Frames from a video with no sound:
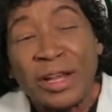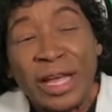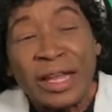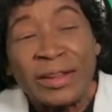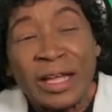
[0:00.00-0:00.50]

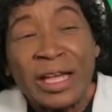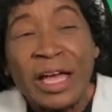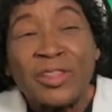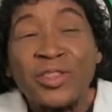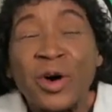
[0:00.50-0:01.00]
And uh,
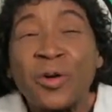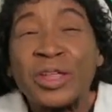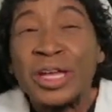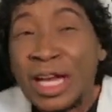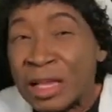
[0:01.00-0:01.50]
though
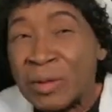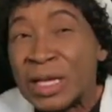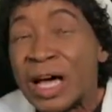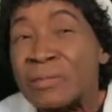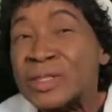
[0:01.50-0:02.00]
the
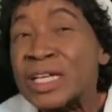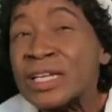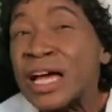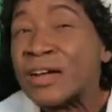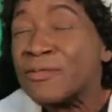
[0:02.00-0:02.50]
enemy comes
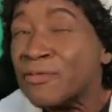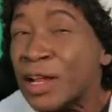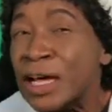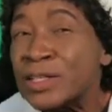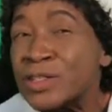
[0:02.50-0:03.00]
in like a
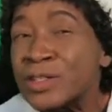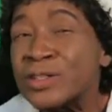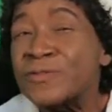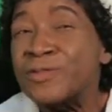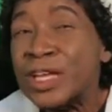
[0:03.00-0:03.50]
flood to
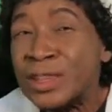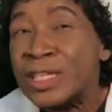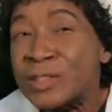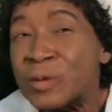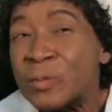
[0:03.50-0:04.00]
defeat
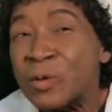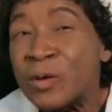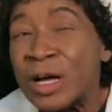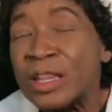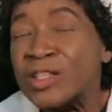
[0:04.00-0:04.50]
these people,